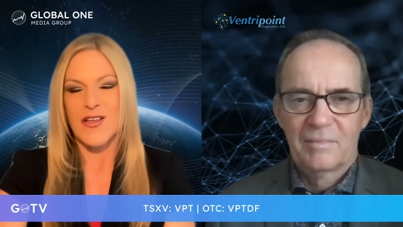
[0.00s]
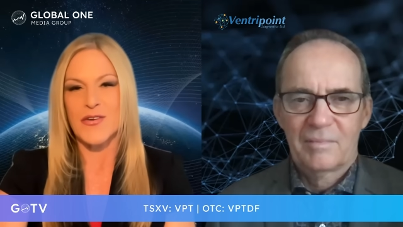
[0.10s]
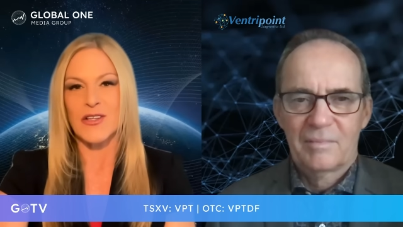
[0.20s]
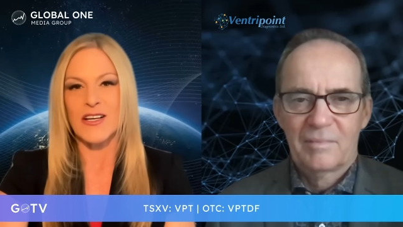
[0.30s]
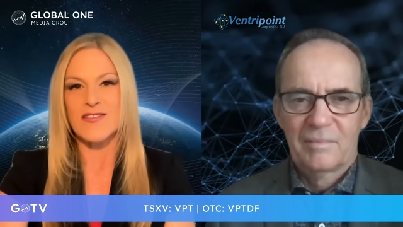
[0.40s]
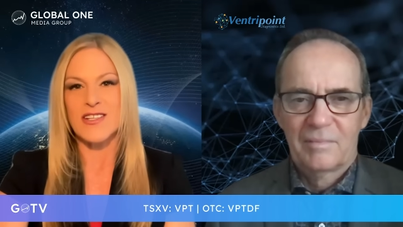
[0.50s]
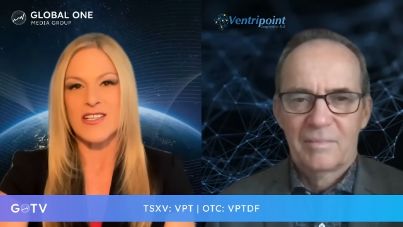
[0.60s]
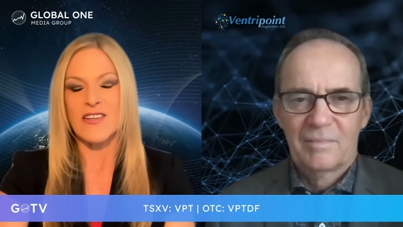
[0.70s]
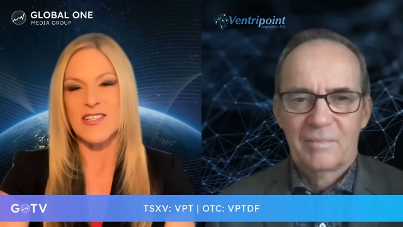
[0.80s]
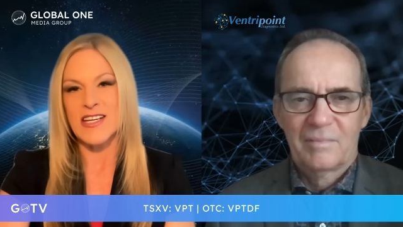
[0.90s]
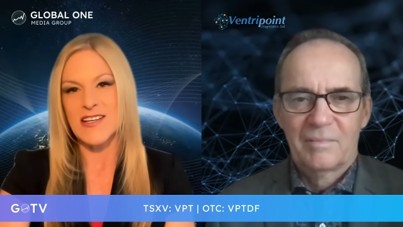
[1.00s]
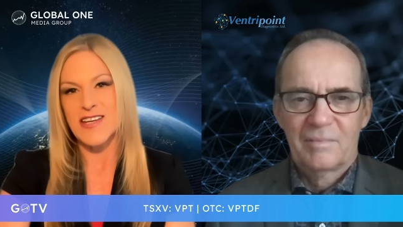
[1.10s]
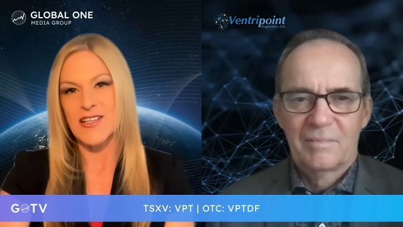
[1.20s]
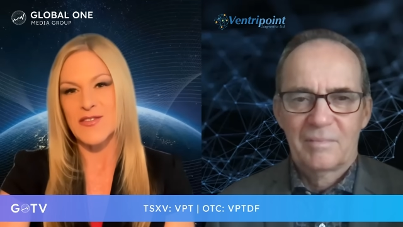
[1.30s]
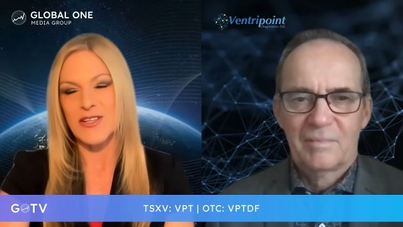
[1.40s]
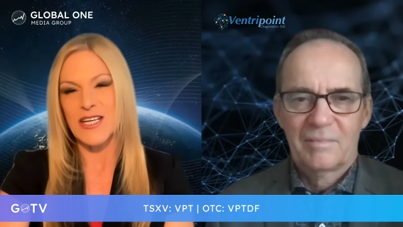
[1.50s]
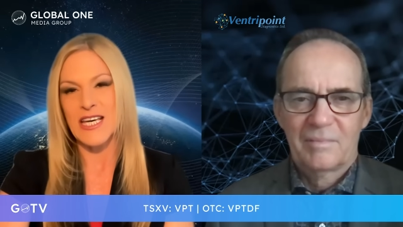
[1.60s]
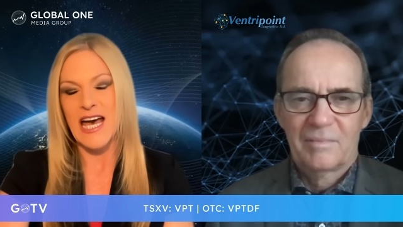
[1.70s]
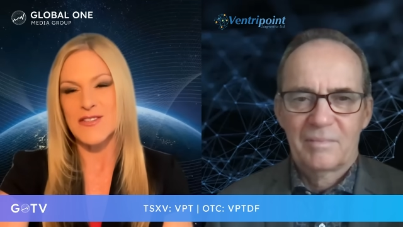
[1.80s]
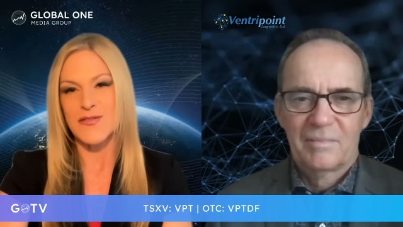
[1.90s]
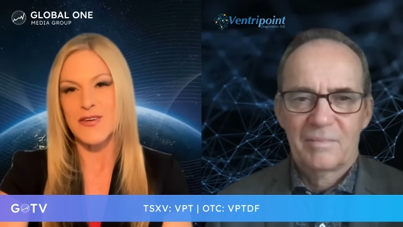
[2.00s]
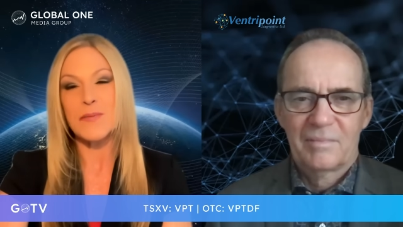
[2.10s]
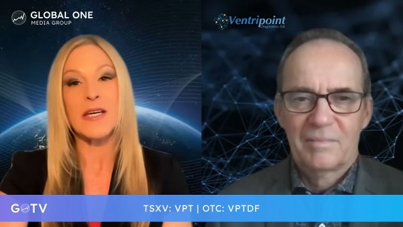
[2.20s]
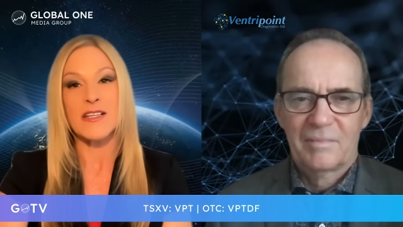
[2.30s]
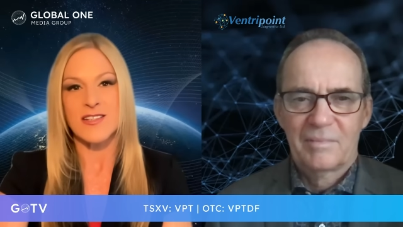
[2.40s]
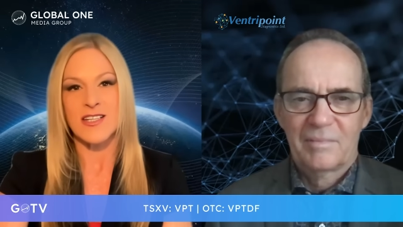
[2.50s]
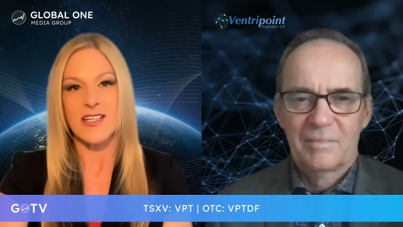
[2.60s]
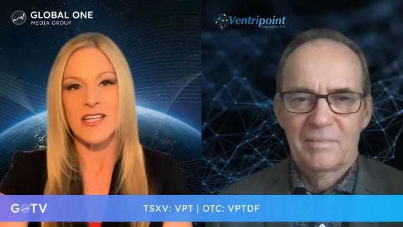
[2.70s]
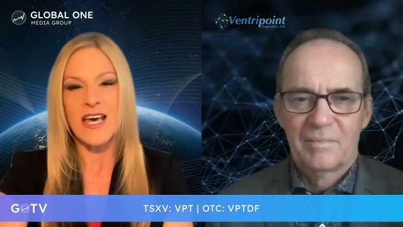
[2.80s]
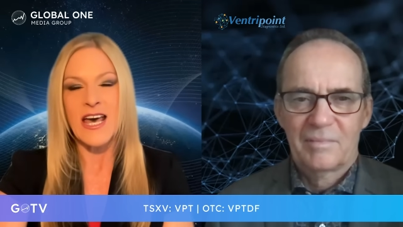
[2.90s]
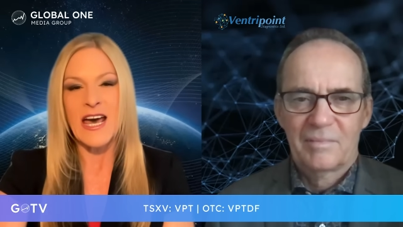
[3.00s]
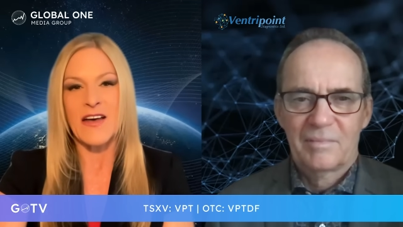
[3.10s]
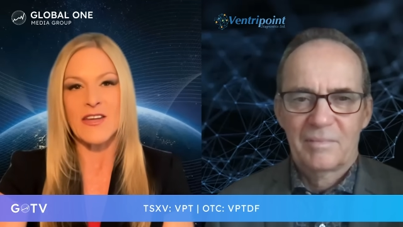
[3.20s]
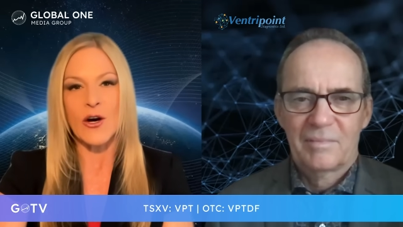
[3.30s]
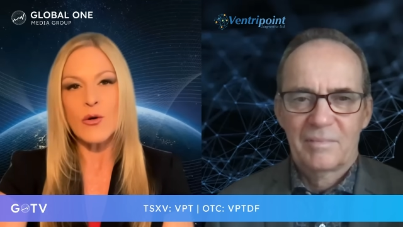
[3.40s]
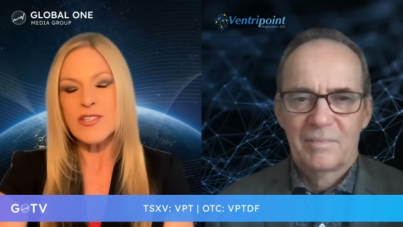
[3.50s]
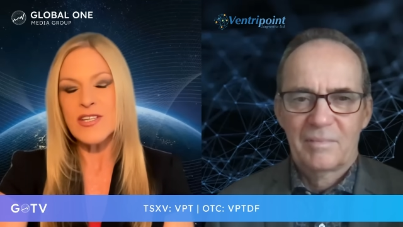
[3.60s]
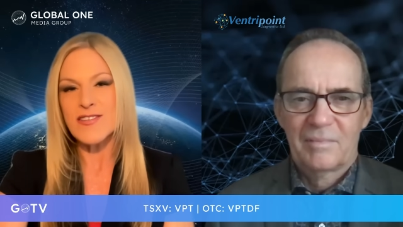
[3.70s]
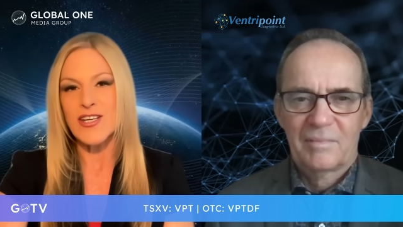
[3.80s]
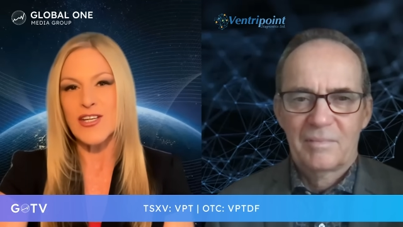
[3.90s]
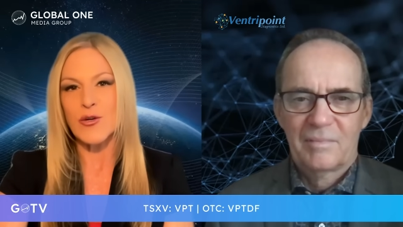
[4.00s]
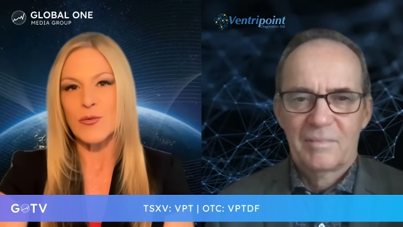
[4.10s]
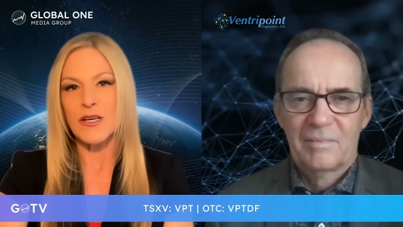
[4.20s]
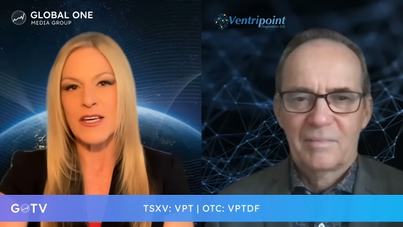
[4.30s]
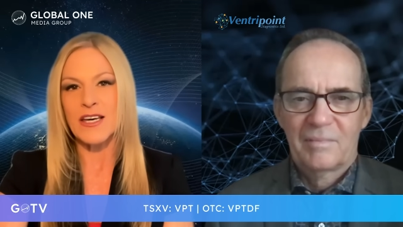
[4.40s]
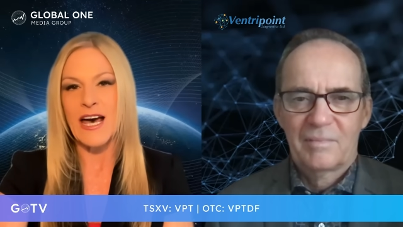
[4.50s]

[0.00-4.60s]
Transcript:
Speaker 1: They're listed on the TSXV as VPT and the OTCQB